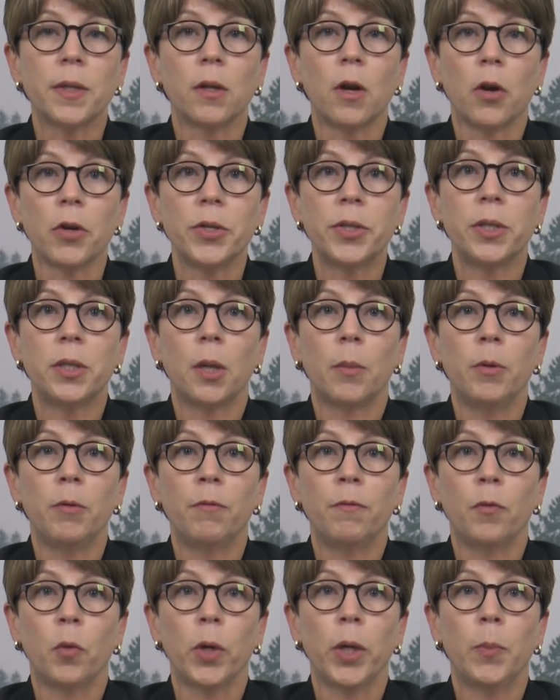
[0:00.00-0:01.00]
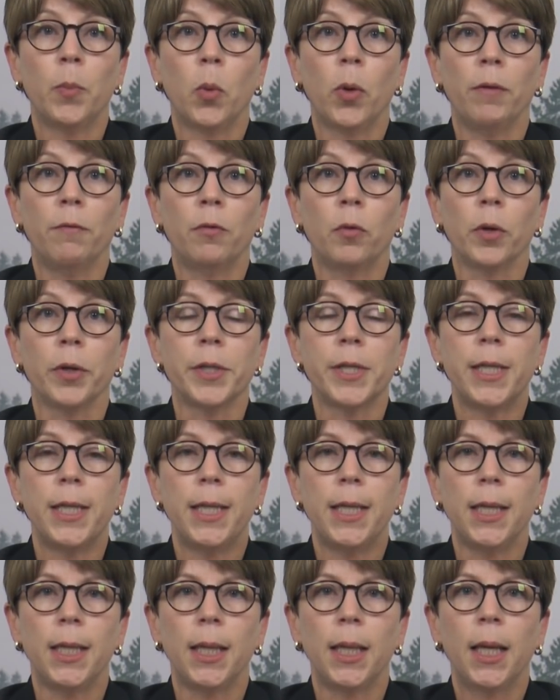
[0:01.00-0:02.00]
at RCW
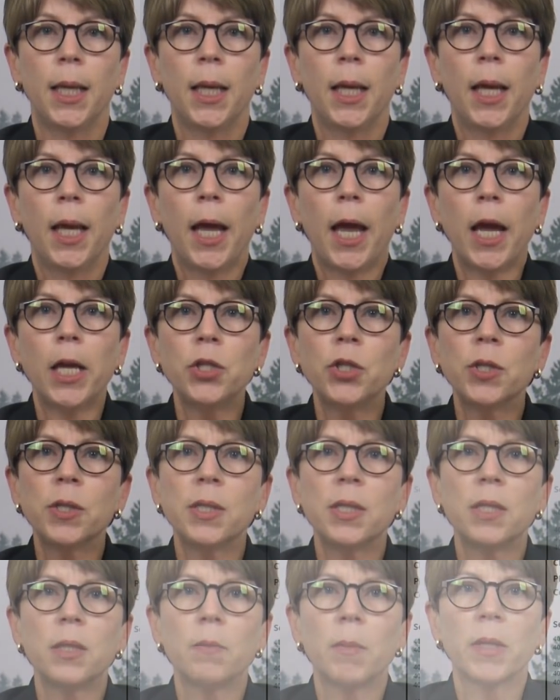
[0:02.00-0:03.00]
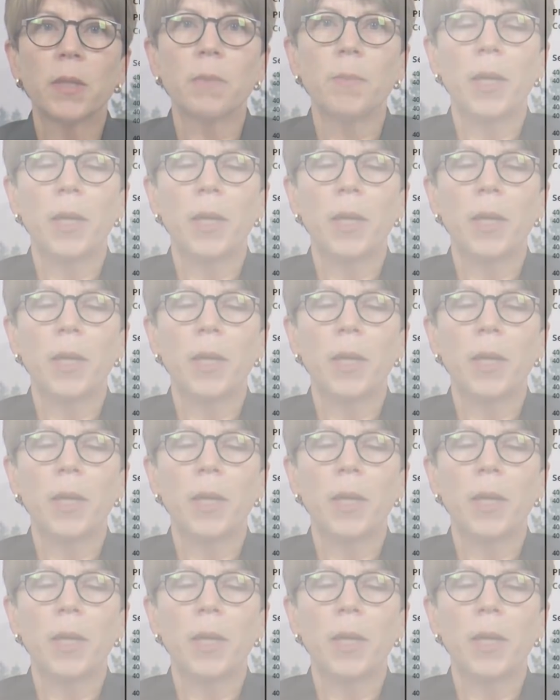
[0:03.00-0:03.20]
40.14, agencies must